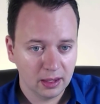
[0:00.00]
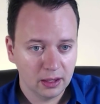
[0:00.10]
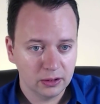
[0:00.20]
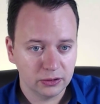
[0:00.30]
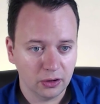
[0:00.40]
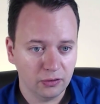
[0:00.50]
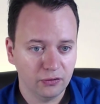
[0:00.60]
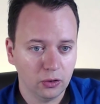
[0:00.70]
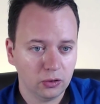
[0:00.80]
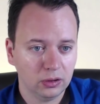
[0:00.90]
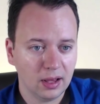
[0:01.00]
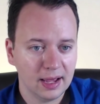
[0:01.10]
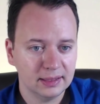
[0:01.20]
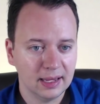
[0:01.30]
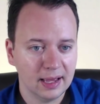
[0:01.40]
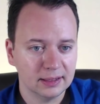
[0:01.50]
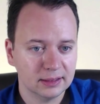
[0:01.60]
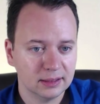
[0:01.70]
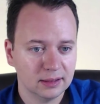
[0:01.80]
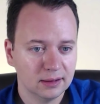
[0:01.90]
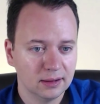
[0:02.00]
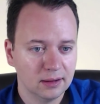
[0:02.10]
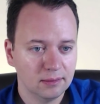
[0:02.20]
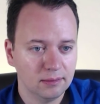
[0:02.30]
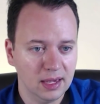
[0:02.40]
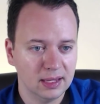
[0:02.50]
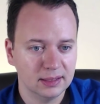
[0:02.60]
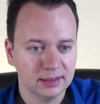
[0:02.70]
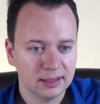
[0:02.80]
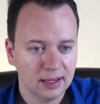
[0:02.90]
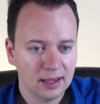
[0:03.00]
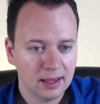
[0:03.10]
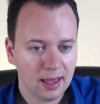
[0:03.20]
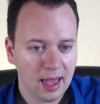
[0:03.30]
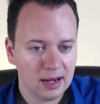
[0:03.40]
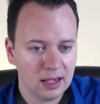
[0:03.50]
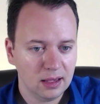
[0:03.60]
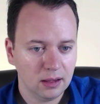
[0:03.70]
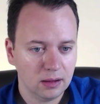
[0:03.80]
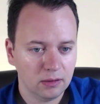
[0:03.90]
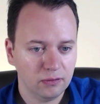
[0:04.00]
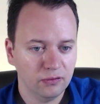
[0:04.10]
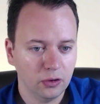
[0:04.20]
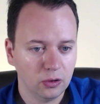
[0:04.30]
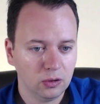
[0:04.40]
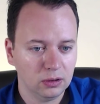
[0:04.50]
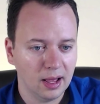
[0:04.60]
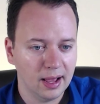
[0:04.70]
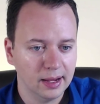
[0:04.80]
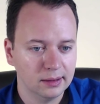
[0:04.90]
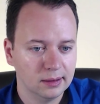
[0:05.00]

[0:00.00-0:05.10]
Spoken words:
So vertical line test means any vertical line